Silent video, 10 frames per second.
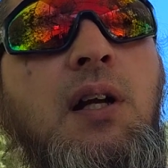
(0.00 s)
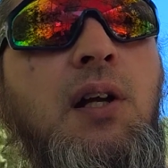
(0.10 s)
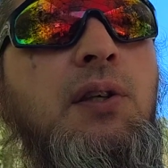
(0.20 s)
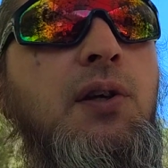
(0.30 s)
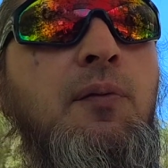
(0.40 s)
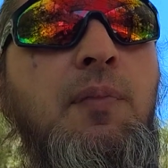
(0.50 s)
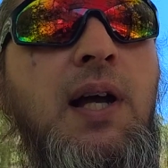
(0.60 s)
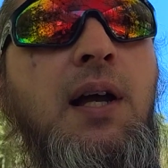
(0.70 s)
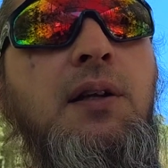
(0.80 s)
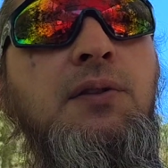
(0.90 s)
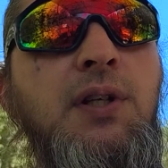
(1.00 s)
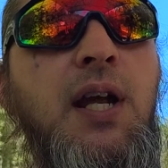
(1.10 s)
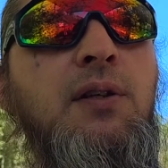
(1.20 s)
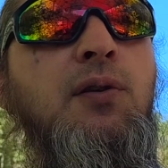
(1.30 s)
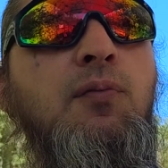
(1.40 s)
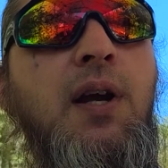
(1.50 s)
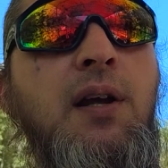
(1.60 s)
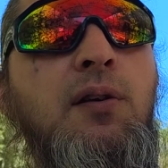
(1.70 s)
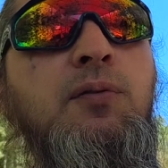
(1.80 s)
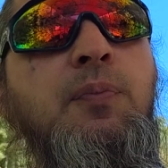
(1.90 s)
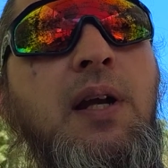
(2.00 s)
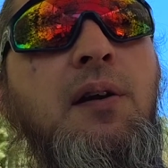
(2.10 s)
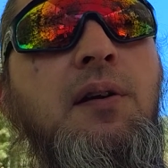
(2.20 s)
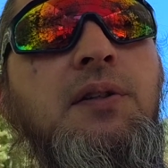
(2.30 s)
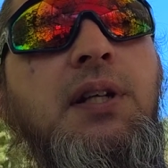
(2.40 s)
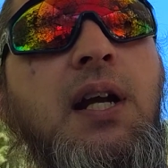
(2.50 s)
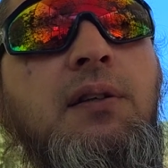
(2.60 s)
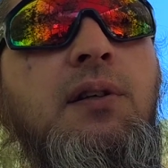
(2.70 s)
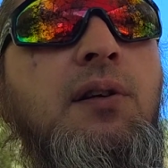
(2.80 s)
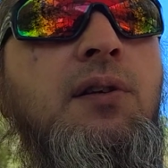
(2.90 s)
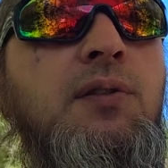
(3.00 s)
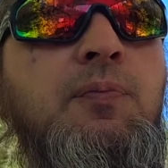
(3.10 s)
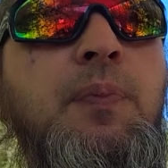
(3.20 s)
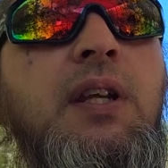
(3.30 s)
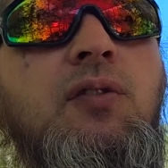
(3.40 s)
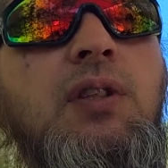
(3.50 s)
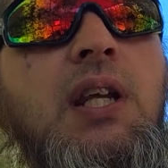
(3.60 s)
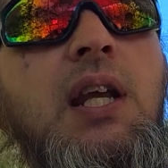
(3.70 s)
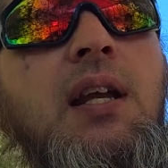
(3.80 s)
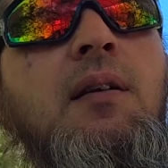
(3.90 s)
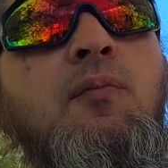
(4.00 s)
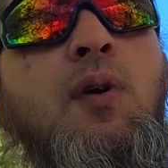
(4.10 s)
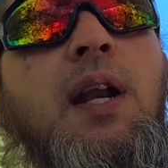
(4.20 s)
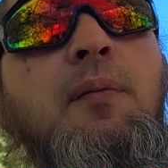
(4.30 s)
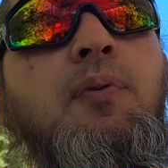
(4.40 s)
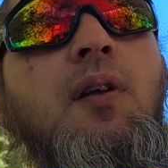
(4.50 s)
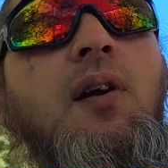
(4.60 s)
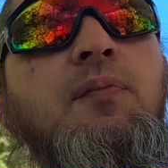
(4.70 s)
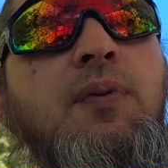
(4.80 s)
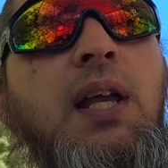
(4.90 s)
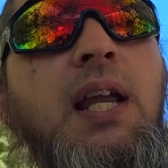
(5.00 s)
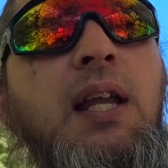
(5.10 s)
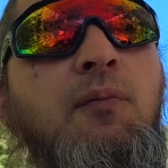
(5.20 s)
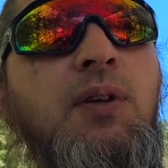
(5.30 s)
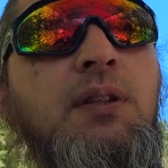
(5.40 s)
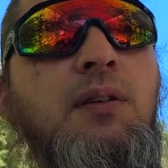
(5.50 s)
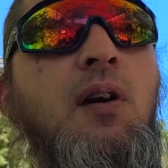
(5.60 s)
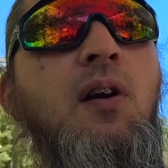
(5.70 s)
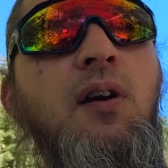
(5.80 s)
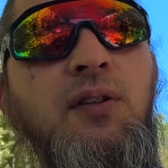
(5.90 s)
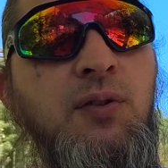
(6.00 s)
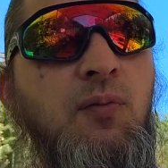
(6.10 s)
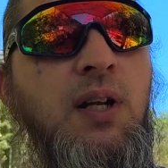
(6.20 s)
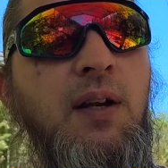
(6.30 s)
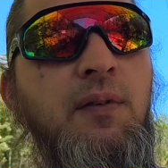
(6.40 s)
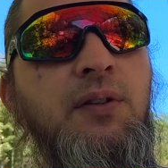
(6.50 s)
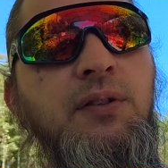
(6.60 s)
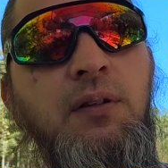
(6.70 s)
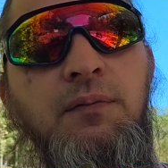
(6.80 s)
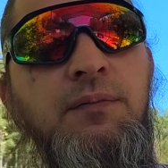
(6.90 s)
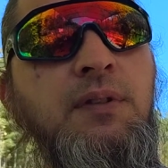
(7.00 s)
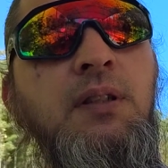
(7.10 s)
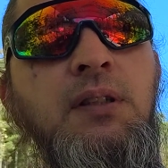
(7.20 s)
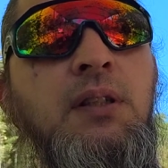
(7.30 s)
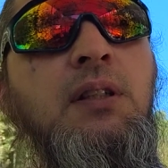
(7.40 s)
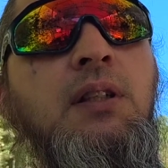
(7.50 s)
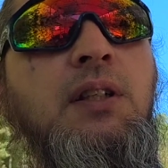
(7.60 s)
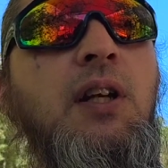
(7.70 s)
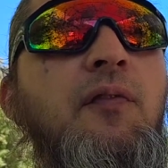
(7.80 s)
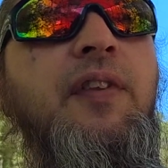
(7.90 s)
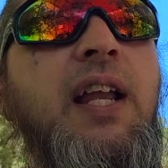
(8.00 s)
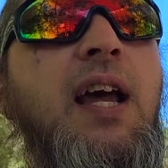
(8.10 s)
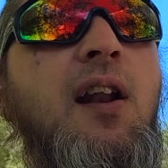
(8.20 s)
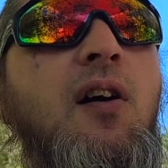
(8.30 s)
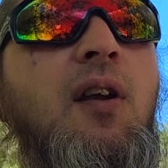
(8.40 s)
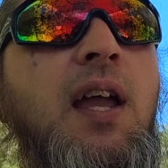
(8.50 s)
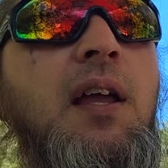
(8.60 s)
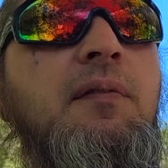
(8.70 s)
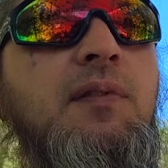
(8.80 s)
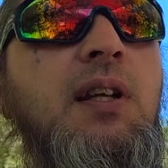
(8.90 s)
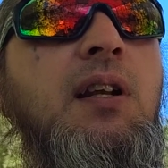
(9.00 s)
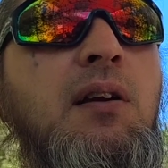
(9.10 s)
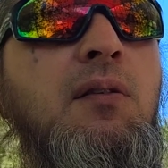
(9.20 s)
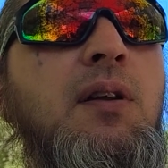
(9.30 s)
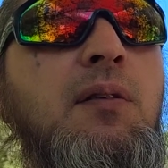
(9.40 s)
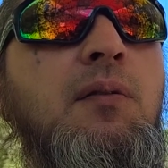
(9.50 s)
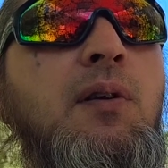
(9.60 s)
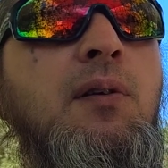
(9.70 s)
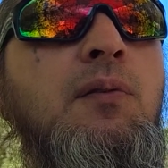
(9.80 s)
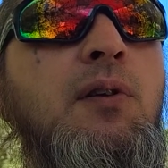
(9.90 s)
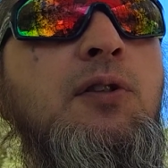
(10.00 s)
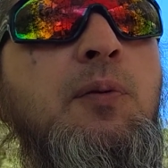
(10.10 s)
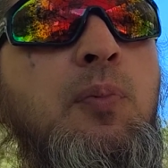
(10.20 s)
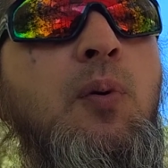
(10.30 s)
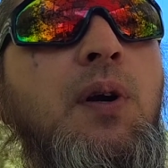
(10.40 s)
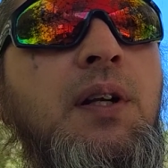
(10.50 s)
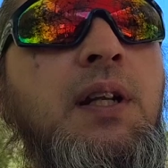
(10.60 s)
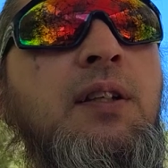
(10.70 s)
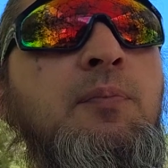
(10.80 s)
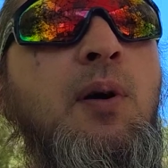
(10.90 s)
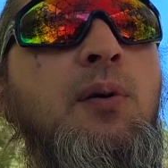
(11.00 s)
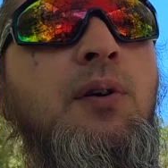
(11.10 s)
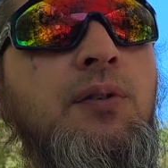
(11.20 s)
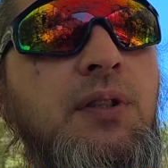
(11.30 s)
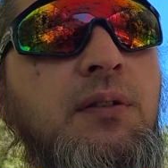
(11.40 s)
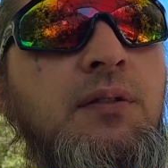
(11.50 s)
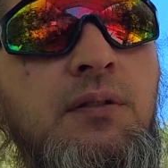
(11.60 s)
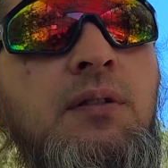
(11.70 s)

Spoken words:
You can buy ejector rails, bigger ejectors, PCM ready, plug and play with the harness or whatever. So, you know, if they got all that, you know, they're supporting these motors. And